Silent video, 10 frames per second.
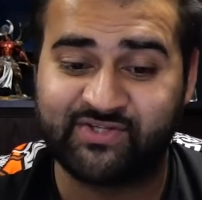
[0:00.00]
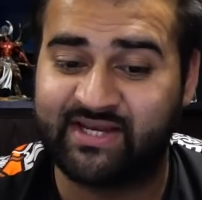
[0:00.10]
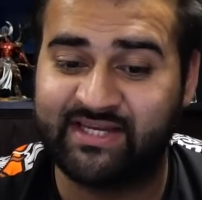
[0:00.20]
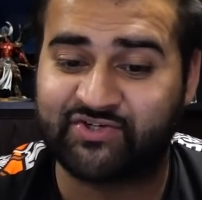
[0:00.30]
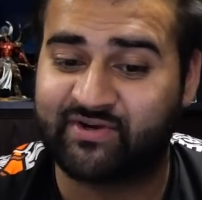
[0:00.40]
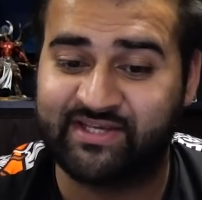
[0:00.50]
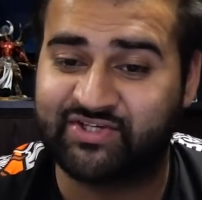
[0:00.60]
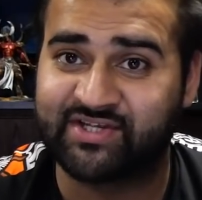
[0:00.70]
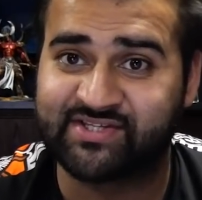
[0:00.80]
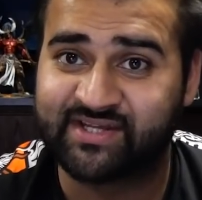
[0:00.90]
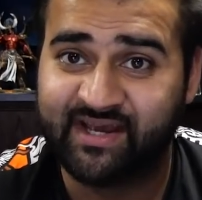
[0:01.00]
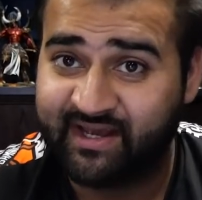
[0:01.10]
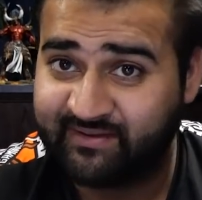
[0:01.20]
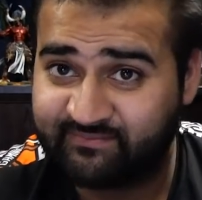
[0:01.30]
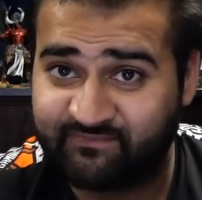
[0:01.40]
You're literally just
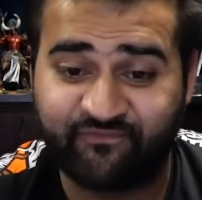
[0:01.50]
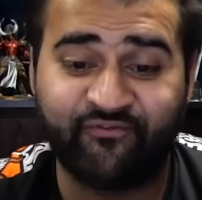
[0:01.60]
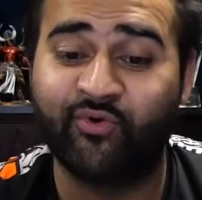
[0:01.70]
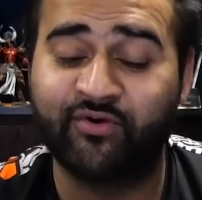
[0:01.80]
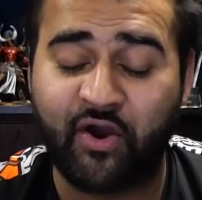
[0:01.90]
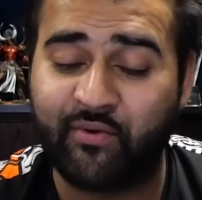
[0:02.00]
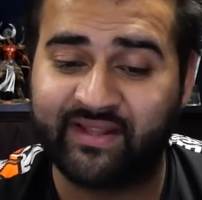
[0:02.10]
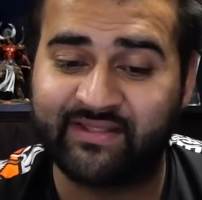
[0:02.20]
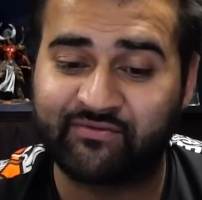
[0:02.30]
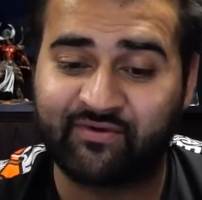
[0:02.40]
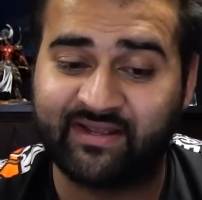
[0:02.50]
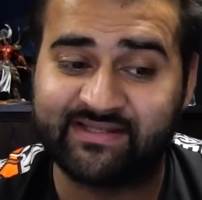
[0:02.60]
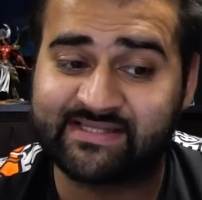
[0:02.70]
foregoing the right